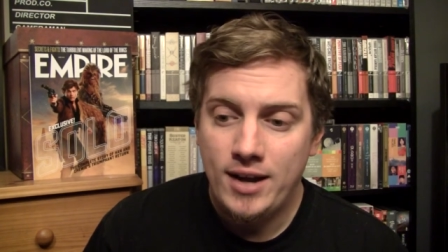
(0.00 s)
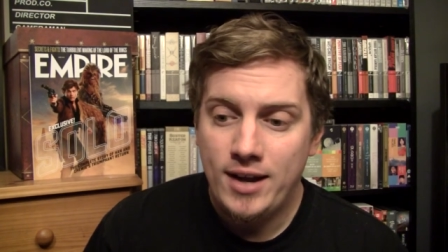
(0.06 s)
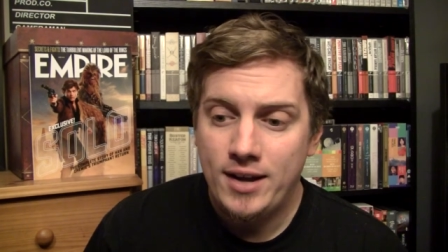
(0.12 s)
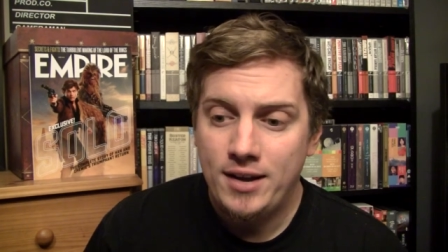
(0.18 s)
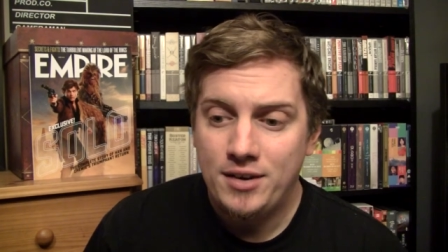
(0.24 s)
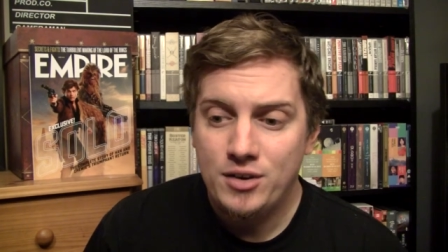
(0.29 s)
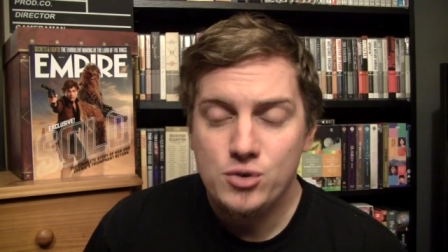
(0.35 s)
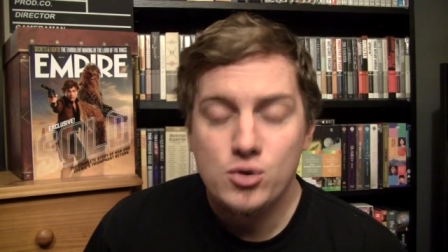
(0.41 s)

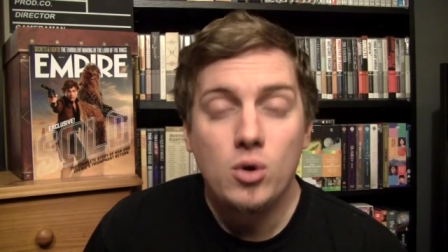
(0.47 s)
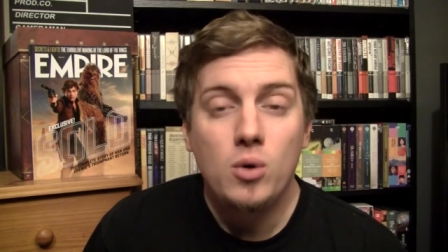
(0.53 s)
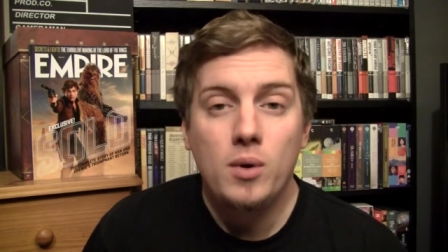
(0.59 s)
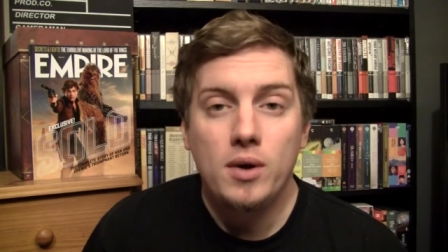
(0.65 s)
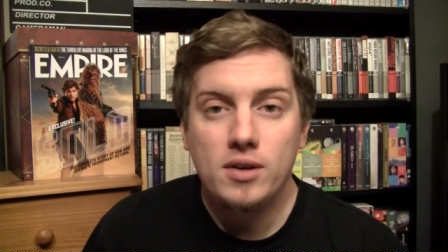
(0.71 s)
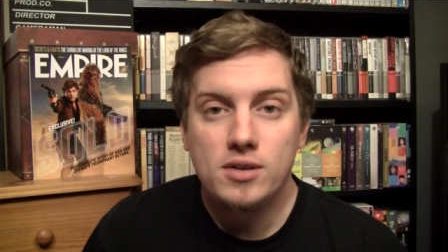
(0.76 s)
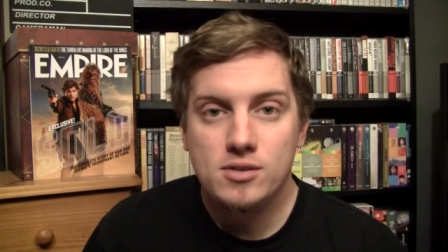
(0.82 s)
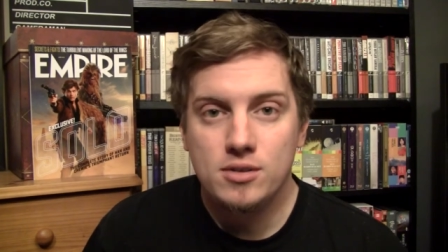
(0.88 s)
and as
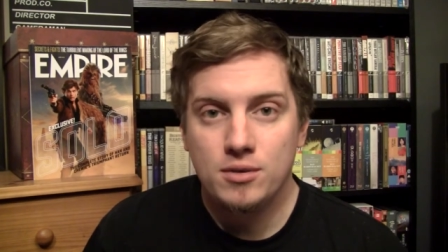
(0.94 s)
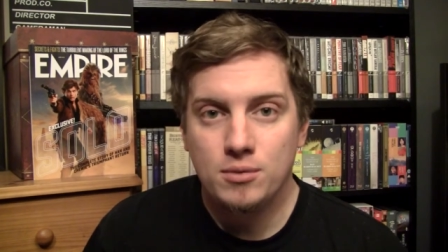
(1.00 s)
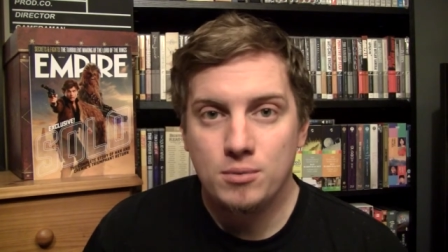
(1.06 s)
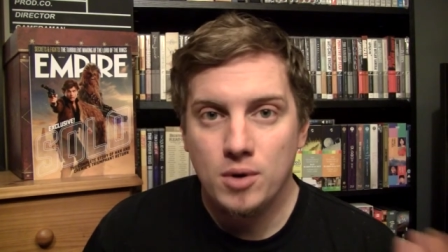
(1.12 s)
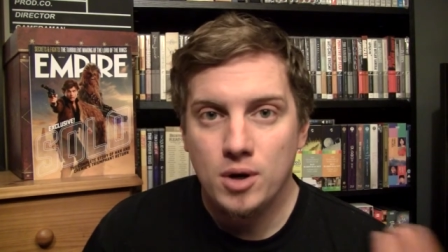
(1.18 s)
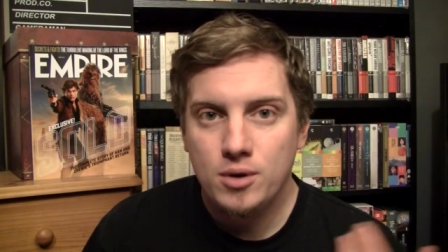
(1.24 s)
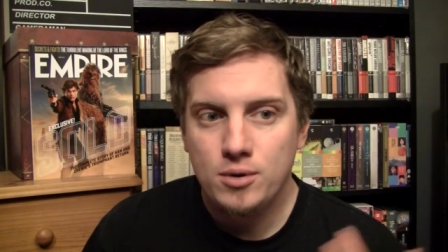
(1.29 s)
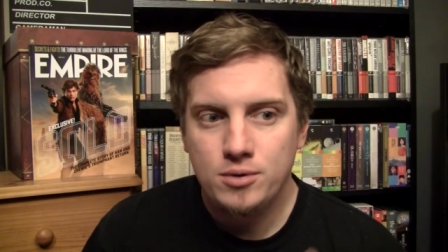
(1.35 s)
always, the
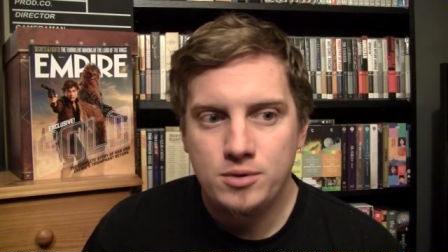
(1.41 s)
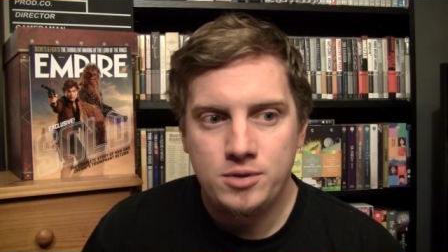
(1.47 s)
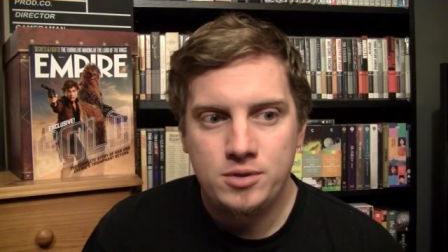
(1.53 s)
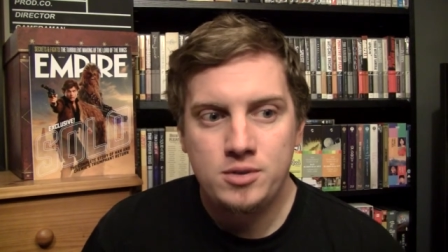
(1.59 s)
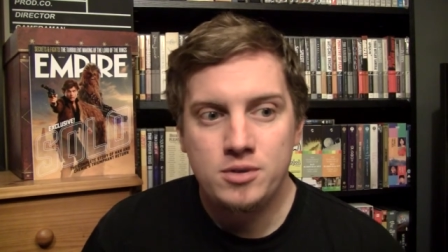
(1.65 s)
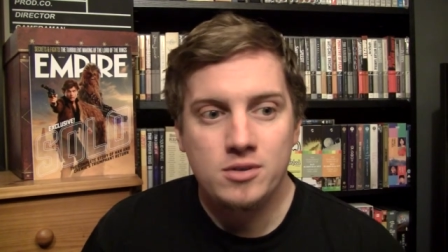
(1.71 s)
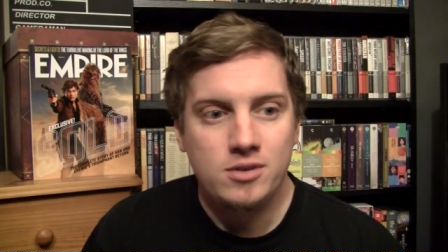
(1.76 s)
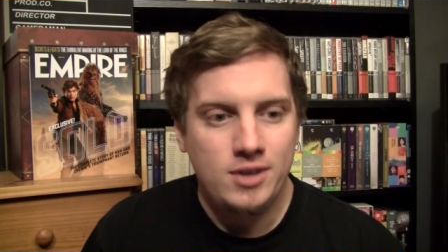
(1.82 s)
road
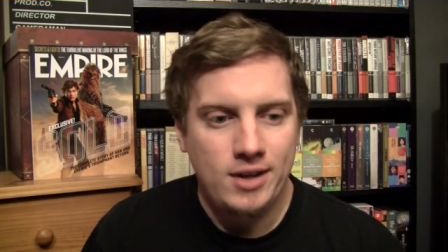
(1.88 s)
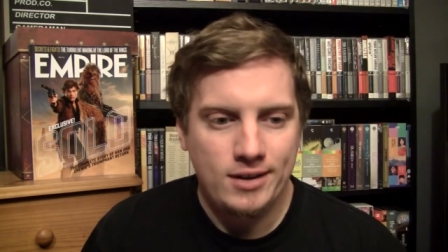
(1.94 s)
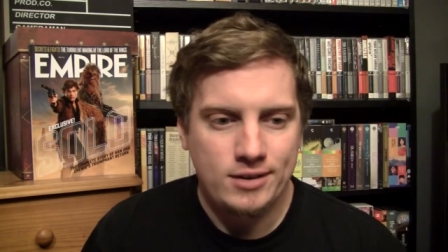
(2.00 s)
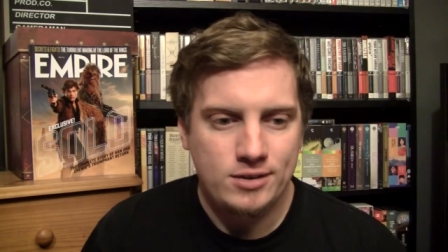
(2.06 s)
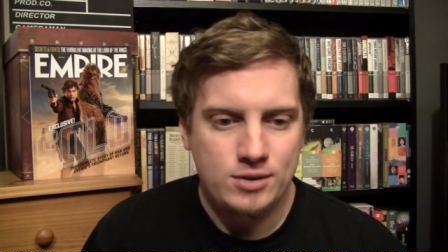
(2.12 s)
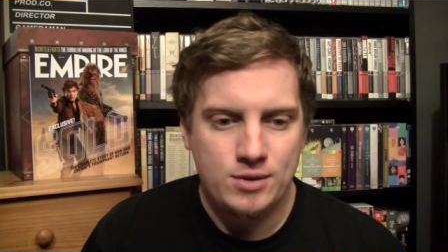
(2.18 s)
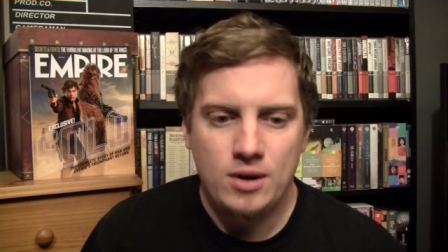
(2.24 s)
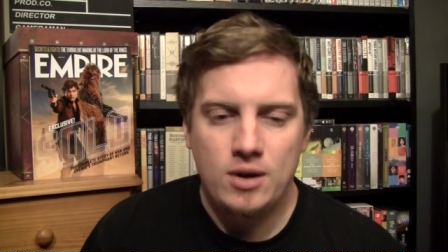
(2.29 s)
to the
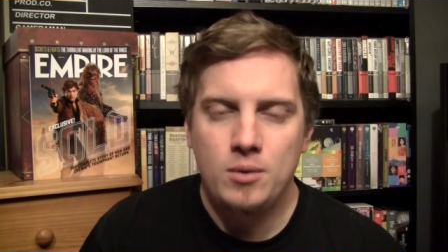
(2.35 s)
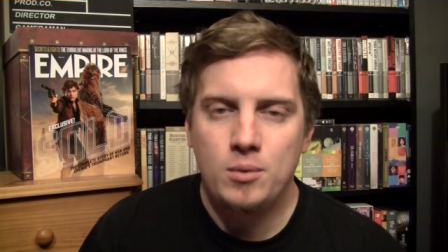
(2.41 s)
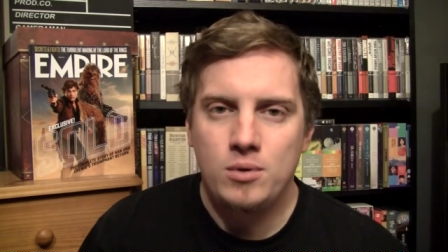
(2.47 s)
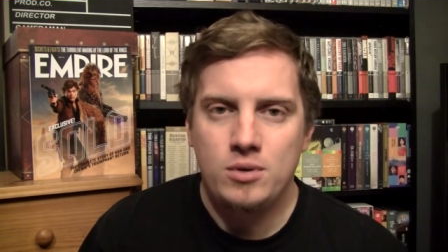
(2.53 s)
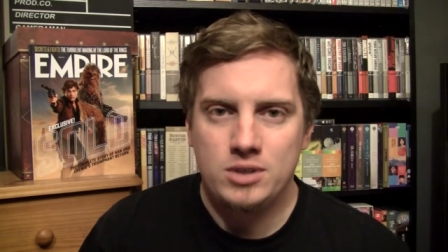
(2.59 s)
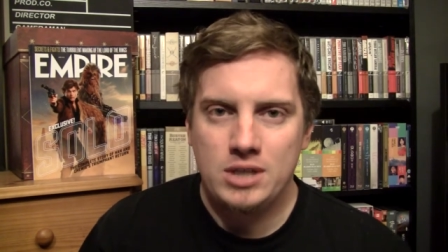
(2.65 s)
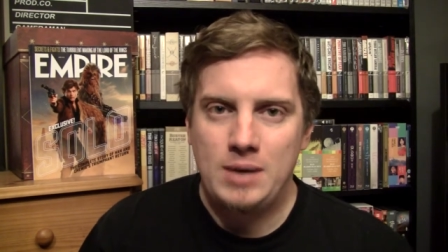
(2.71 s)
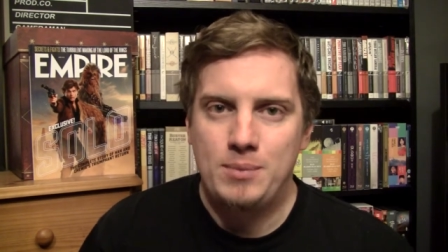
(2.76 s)
next Star
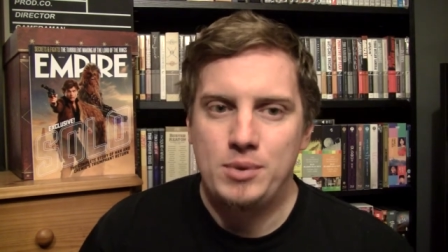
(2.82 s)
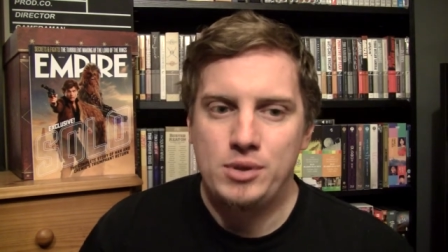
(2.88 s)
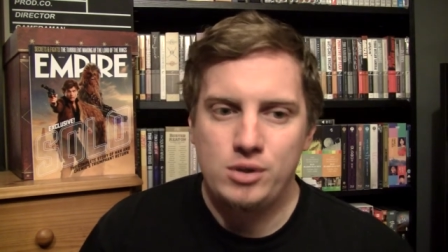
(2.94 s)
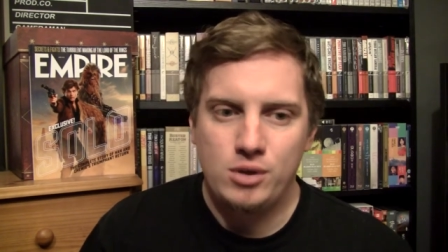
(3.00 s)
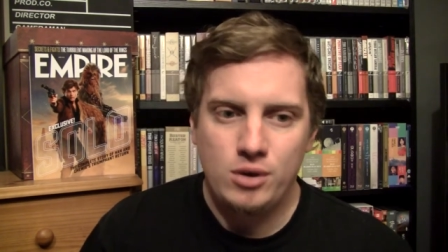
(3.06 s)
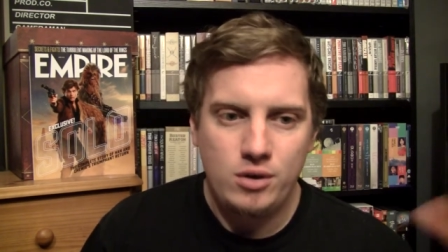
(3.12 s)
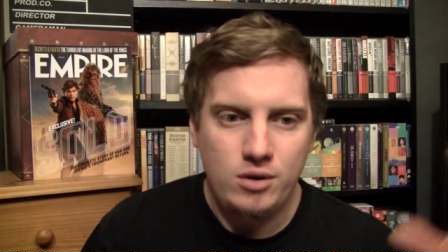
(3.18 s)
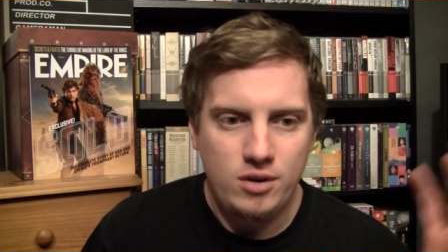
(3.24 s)
Wars
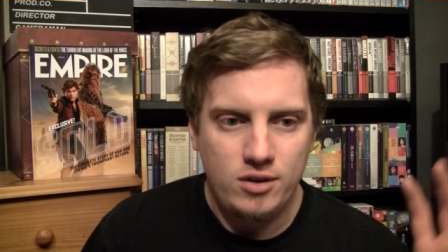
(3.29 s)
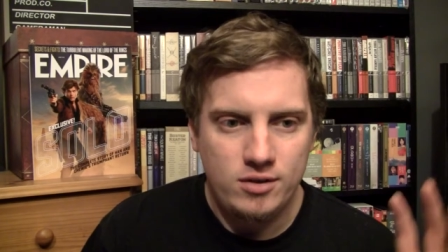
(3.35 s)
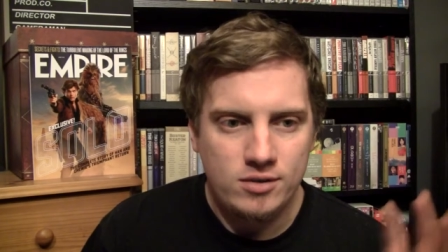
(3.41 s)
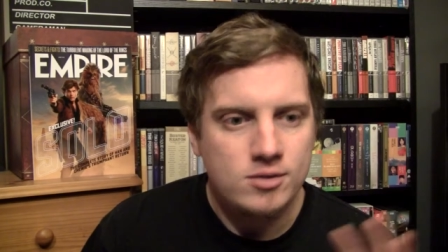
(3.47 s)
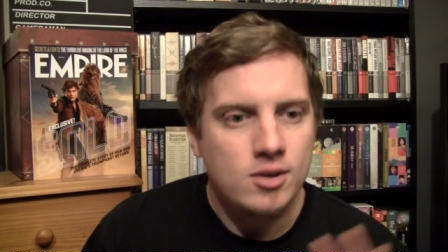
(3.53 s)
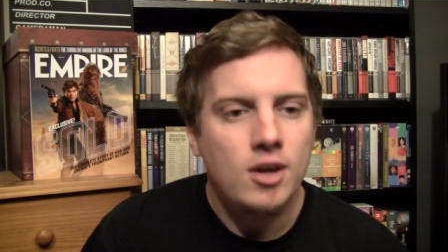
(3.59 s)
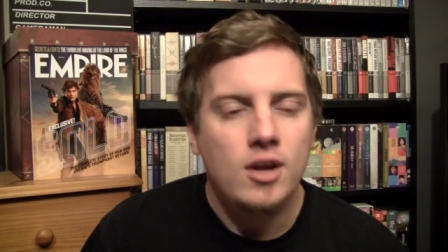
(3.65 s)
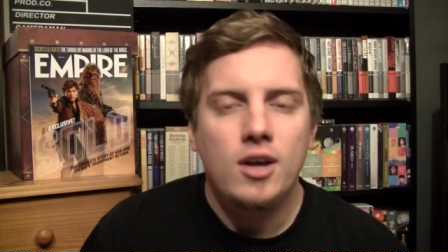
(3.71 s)
episode
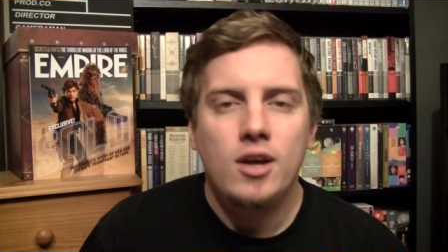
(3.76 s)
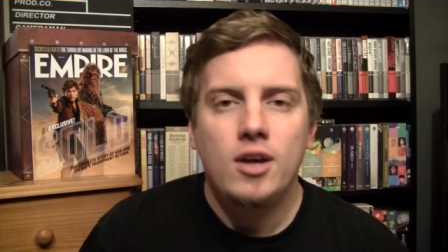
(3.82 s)
is,